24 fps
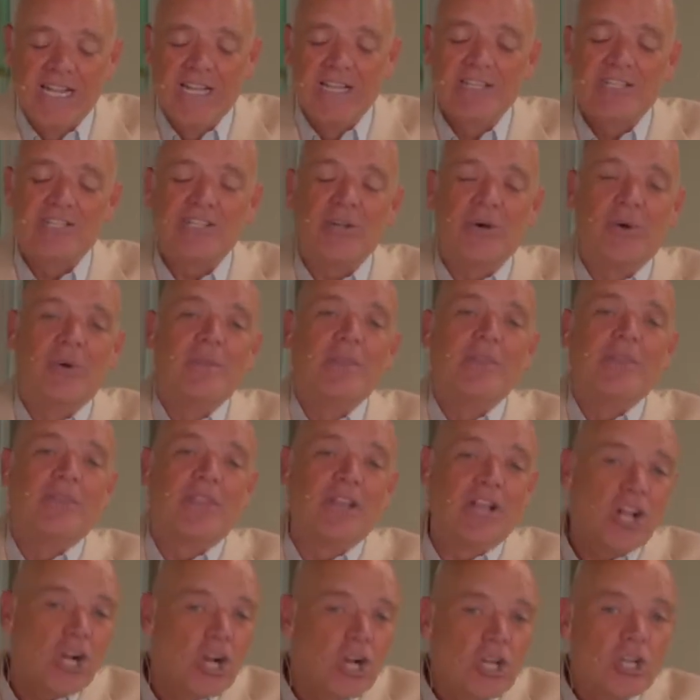So the
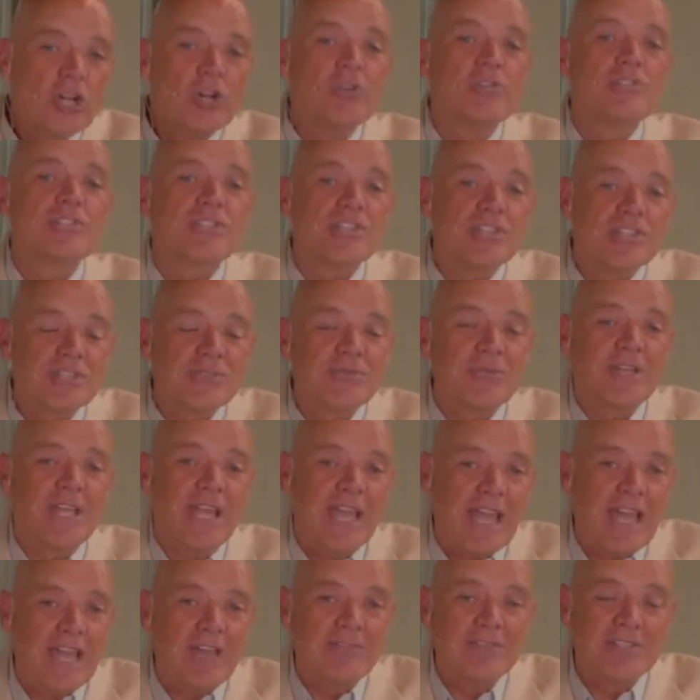closest we
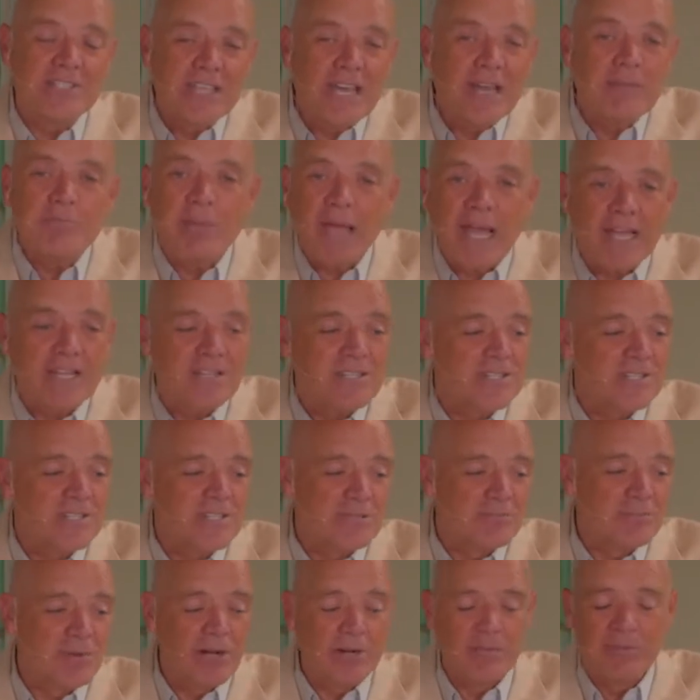have is that passage,
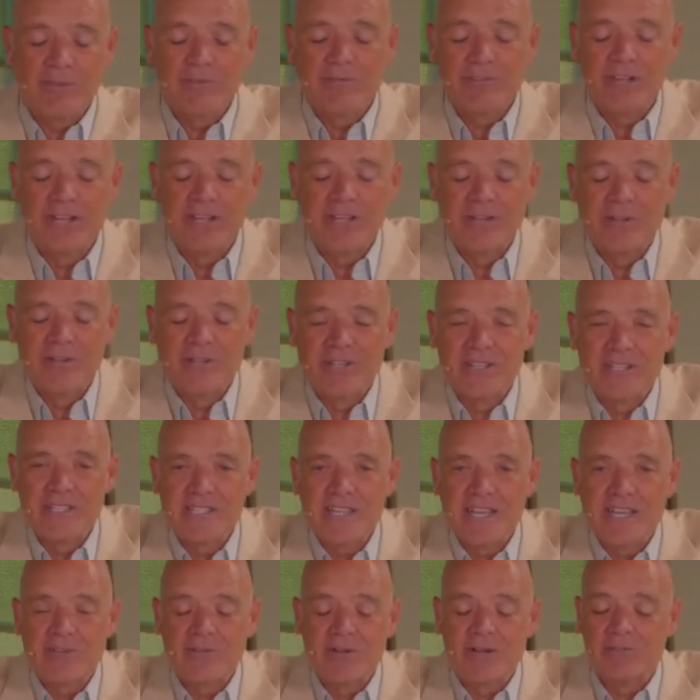and pardon me for not knowing the
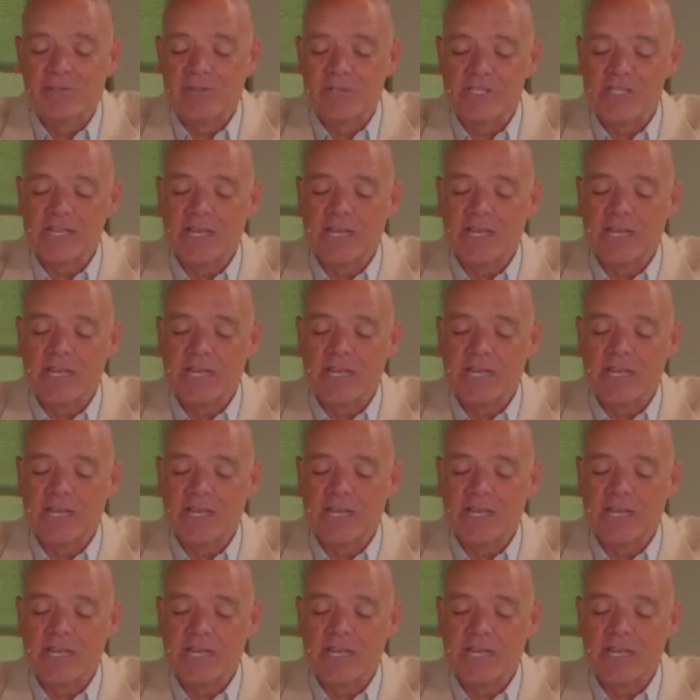exact reference.